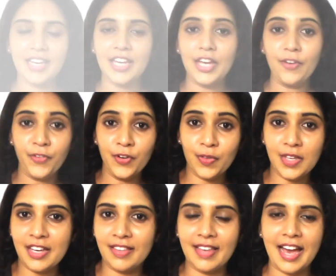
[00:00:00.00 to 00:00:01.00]
If you
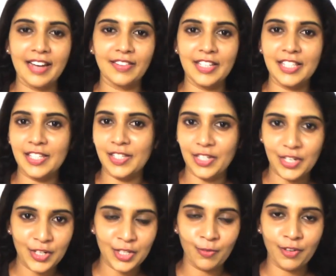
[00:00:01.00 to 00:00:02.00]
think that this is a
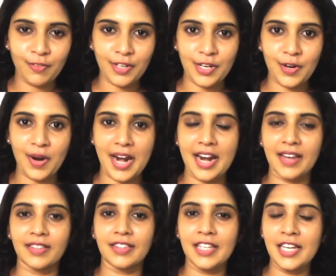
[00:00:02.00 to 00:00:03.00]
useful video and
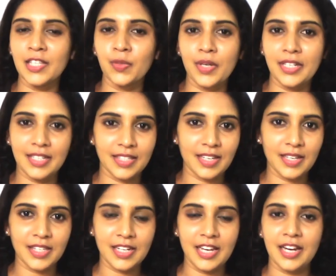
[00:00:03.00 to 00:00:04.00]
the things we
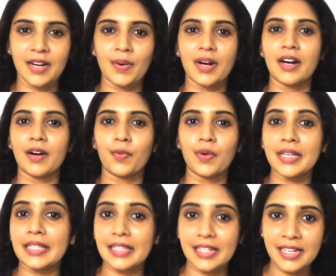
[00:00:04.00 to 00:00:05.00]
discussed here are
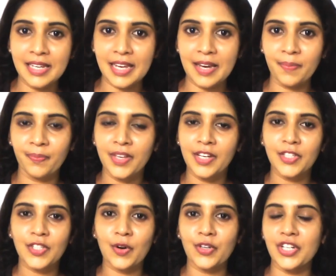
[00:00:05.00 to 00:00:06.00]
worth learning,
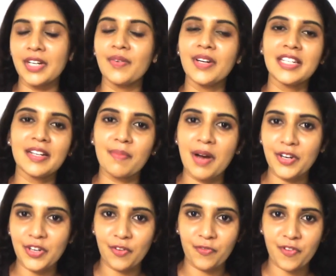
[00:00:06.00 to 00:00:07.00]
so share it among
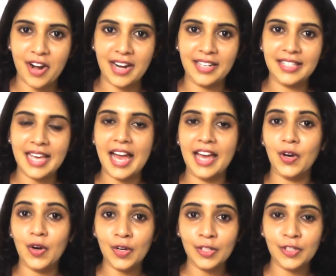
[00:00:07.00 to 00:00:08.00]
your friends and
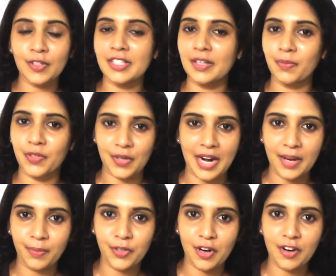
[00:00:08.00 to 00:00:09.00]
also
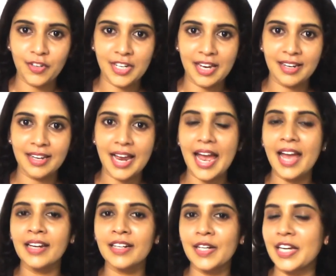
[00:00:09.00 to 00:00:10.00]
subscribe to our channel
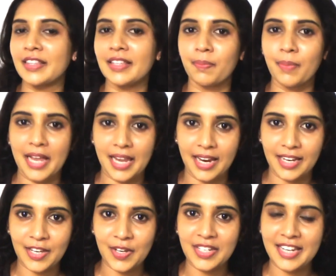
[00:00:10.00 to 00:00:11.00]
and click the bell
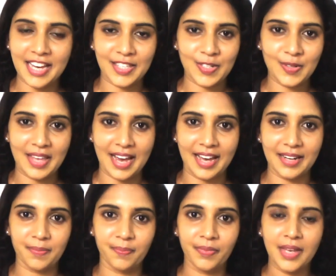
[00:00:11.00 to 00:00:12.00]
icon next to that.
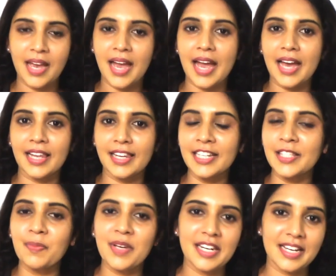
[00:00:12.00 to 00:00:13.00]
And let's
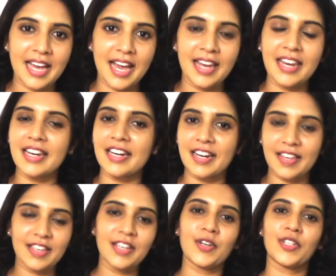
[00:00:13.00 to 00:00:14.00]
meet again in
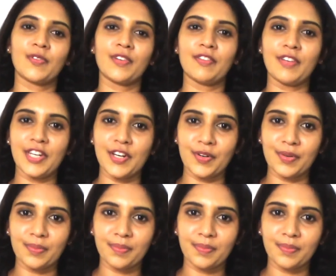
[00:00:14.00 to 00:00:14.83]
another useful video.